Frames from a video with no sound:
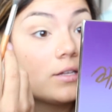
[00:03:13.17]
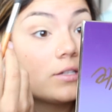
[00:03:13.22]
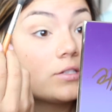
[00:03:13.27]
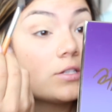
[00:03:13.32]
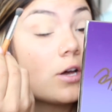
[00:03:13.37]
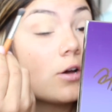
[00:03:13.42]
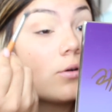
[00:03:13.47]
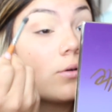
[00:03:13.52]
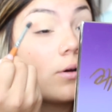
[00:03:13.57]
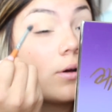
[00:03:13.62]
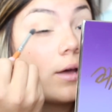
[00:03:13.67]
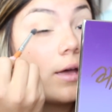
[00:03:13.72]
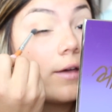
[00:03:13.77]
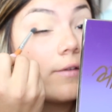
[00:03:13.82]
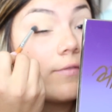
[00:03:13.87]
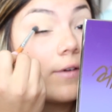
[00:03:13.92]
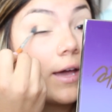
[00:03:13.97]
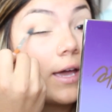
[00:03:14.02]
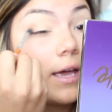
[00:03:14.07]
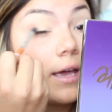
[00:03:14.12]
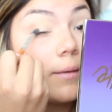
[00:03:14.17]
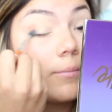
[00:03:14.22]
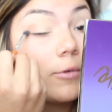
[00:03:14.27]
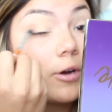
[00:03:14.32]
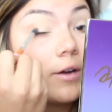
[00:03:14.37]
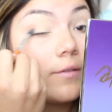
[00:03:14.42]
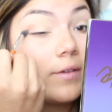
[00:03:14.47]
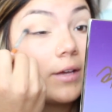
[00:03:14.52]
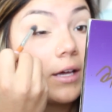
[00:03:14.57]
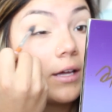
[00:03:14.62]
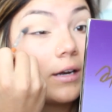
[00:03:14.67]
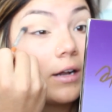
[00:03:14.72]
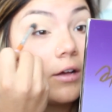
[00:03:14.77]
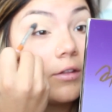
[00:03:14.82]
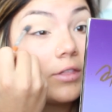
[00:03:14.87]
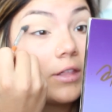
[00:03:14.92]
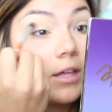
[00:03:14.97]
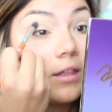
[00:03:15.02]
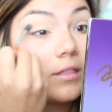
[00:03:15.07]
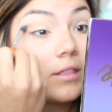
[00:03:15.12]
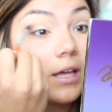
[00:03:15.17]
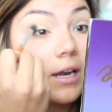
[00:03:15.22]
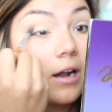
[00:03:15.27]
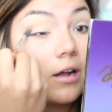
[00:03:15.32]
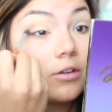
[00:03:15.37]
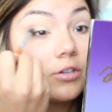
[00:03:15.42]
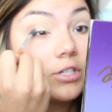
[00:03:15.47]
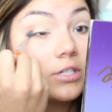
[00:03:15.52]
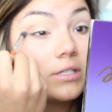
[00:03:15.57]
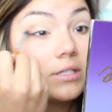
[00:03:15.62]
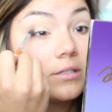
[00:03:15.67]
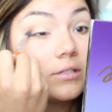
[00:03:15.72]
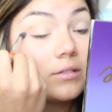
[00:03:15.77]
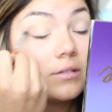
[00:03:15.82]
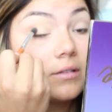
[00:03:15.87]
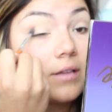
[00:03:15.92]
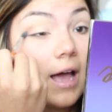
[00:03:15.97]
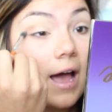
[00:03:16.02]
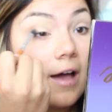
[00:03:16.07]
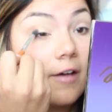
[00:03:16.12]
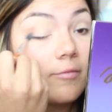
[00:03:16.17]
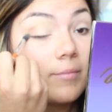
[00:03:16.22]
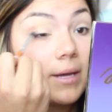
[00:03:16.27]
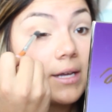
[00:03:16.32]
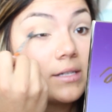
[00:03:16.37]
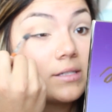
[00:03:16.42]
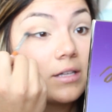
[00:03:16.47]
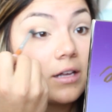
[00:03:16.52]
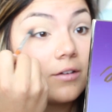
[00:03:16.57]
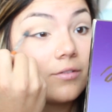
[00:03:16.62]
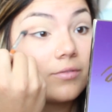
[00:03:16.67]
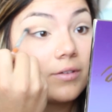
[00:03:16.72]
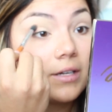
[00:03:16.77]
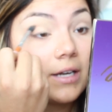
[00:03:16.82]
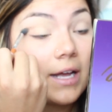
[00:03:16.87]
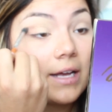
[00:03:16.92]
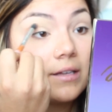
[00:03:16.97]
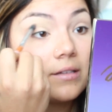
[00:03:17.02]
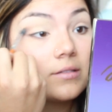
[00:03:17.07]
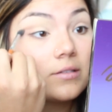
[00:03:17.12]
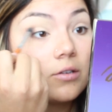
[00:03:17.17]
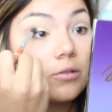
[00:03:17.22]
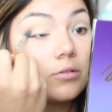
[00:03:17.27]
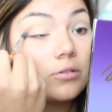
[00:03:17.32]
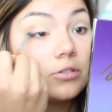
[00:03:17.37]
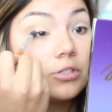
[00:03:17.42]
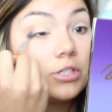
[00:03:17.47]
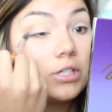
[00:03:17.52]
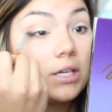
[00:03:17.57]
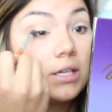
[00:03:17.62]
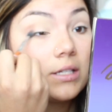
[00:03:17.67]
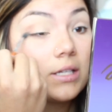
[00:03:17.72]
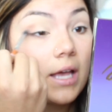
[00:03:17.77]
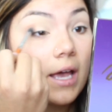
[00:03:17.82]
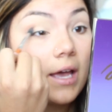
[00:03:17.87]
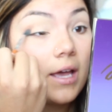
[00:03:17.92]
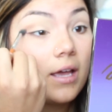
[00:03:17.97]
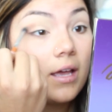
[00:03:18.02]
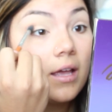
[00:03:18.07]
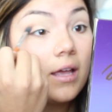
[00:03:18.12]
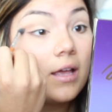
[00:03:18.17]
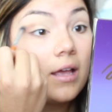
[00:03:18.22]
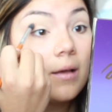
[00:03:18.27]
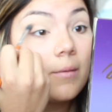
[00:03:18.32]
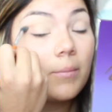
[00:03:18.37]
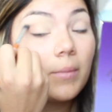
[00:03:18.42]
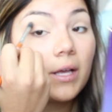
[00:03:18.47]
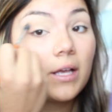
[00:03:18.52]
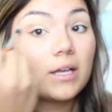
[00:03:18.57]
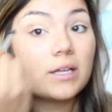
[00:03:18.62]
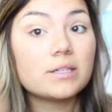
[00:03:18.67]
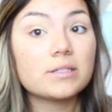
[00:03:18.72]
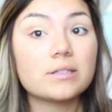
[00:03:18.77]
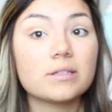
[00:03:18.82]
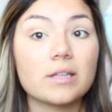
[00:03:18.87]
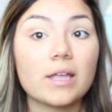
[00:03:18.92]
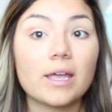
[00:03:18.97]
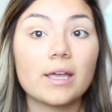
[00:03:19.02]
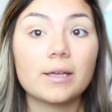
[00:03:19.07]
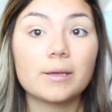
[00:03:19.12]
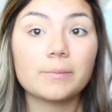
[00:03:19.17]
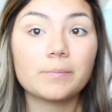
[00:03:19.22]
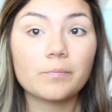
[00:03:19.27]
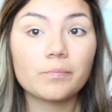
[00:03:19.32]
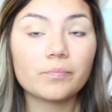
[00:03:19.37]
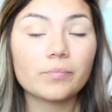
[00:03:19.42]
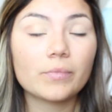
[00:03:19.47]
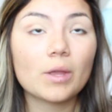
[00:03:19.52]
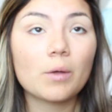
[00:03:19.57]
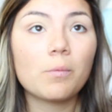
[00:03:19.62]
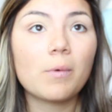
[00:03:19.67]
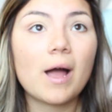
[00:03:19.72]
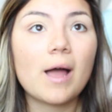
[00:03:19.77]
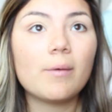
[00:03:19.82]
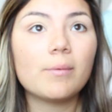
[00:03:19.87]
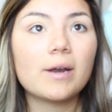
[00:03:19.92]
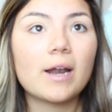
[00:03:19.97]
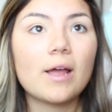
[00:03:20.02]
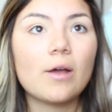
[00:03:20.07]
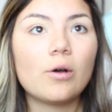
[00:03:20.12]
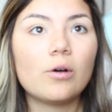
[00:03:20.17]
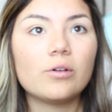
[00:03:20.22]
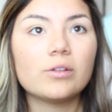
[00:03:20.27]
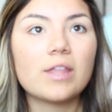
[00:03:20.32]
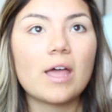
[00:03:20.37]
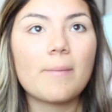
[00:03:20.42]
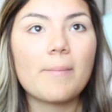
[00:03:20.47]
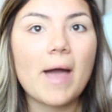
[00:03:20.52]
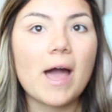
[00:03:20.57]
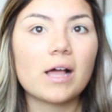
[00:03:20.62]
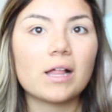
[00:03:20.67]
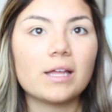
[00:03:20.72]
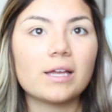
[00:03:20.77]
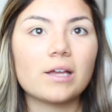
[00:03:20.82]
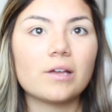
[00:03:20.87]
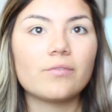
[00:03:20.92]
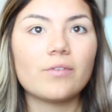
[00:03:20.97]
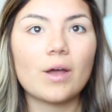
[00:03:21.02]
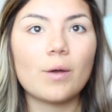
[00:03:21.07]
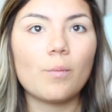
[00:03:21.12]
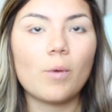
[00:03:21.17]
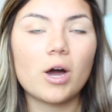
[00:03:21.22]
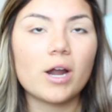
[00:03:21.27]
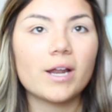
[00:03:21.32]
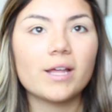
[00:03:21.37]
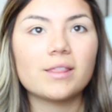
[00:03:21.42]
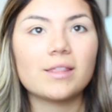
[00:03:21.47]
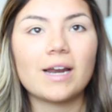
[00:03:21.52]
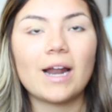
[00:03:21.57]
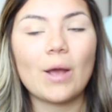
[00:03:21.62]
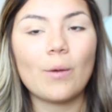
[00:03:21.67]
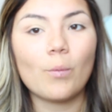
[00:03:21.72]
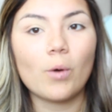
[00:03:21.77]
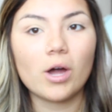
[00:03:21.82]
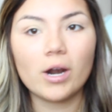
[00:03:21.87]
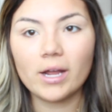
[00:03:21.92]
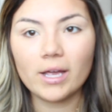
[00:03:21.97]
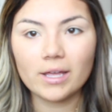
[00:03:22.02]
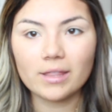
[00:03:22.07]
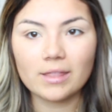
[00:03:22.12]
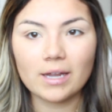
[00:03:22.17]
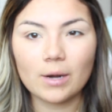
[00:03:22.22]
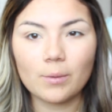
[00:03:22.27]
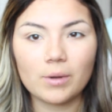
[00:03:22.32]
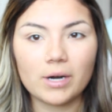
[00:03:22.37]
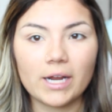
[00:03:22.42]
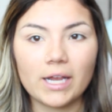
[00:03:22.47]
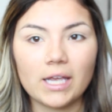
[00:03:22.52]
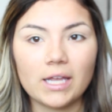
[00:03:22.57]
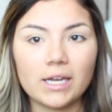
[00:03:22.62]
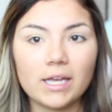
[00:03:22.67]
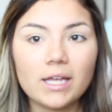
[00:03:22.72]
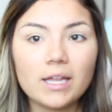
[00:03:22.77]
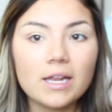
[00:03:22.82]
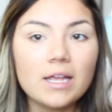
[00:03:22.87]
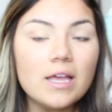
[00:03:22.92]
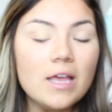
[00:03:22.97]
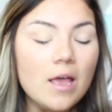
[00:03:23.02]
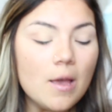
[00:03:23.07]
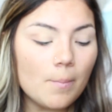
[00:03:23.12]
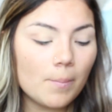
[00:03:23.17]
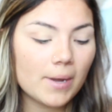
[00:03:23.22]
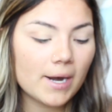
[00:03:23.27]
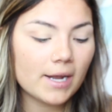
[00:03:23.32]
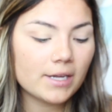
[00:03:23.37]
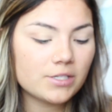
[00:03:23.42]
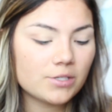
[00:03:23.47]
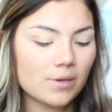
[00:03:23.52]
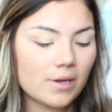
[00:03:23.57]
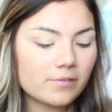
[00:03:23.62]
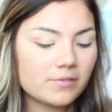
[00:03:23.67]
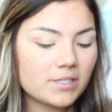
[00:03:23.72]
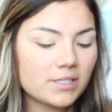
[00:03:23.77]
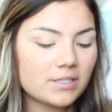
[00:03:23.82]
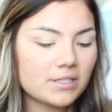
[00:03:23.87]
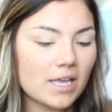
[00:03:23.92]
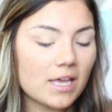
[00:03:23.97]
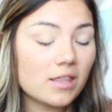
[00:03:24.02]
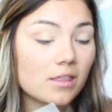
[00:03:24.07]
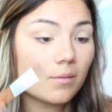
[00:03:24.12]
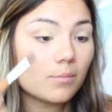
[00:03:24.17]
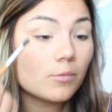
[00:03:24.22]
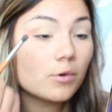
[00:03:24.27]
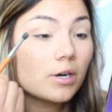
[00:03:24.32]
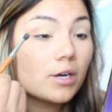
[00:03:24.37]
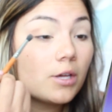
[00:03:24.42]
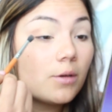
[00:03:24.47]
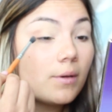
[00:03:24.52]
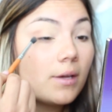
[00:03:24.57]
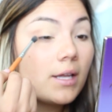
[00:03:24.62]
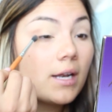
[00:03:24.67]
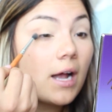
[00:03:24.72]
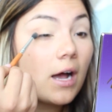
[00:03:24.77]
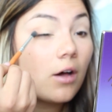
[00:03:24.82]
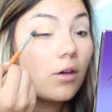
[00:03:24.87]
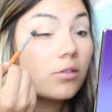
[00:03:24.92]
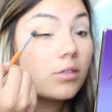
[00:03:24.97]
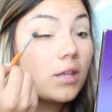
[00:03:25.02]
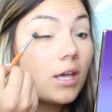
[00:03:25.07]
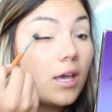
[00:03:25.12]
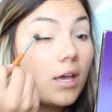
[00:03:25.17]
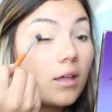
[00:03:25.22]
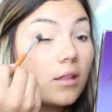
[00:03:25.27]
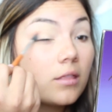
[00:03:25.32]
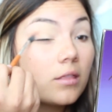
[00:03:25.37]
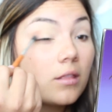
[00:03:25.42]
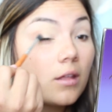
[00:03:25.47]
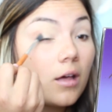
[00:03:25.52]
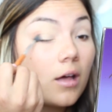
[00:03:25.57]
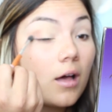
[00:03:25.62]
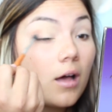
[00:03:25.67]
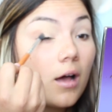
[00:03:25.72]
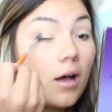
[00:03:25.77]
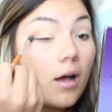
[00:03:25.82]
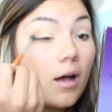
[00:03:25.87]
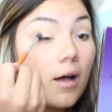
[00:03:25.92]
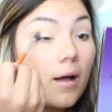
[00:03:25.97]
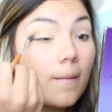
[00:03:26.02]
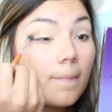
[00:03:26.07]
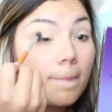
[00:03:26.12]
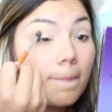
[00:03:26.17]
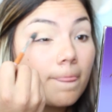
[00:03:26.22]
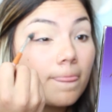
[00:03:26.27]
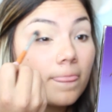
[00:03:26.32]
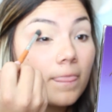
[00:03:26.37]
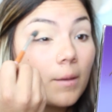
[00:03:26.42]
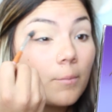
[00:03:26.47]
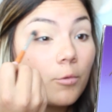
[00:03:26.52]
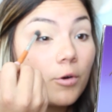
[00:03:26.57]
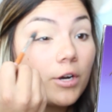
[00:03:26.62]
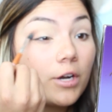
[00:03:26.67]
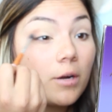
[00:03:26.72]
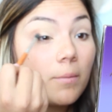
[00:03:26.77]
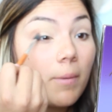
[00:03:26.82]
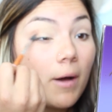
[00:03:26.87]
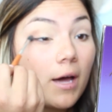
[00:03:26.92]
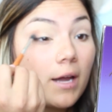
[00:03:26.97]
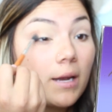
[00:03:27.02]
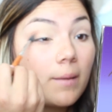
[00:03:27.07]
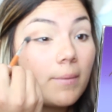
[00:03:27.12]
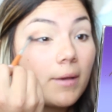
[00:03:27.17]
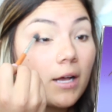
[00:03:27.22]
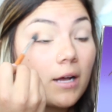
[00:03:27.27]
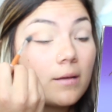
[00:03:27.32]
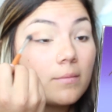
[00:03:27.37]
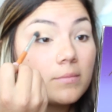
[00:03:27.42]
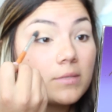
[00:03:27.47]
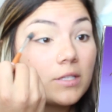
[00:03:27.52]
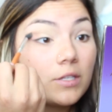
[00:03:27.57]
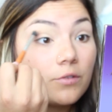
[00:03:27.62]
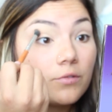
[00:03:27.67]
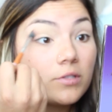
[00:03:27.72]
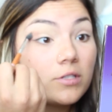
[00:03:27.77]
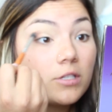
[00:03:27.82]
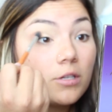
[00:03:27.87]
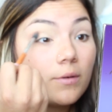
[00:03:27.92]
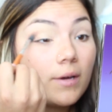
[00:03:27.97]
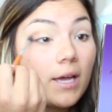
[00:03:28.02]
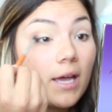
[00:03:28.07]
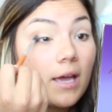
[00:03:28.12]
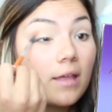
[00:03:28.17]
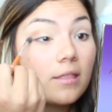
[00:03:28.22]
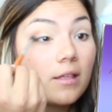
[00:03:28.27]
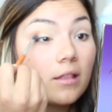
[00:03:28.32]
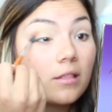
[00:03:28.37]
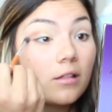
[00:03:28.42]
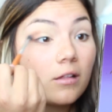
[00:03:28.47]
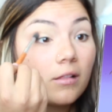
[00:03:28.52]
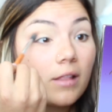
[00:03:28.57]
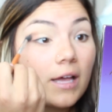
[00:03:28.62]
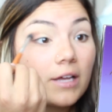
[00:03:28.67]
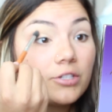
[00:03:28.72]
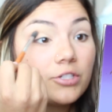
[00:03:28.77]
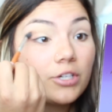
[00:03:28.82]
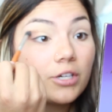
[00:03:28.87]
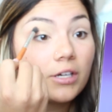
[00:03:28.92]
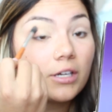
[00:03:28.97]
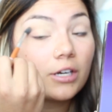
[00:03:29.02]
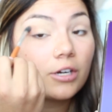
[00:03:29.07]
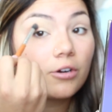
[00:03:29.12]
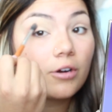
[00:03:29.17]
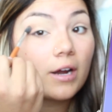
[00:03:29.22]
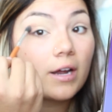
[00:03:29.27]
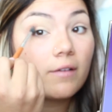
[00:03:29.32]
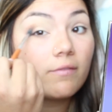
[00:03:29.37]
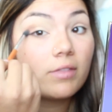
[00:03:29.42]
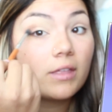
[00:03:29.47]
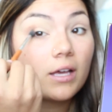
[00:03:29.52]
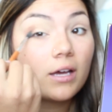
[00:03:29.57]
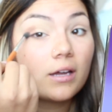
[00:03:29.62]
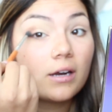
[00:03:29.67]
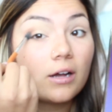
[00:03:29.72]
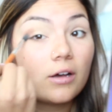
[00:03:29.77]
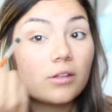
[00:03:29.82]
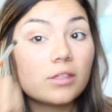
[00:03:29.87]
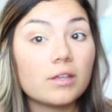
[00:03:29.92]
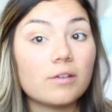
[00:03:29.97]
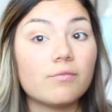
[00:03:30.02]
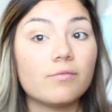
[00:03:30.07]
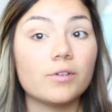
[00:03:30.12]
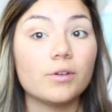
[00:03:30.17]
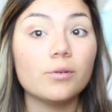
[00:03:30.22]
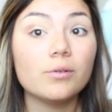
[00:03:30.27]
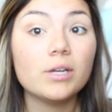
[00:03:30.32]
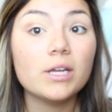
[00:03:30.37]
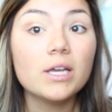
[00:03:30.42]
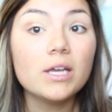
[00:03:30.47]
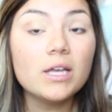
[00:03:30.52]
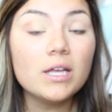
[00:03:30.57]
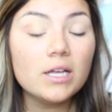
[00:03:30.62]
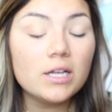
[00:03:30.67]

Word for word: So if I am craving unhealthy, then I'll just have myself a nice old cheat day because like why would I hold that back? Like if I want it, then I want it and then I want to eat it. But I do have to say the more you eat healthy, the um, more your body becomes used to it and then the less you're going to crave the unhealthy food.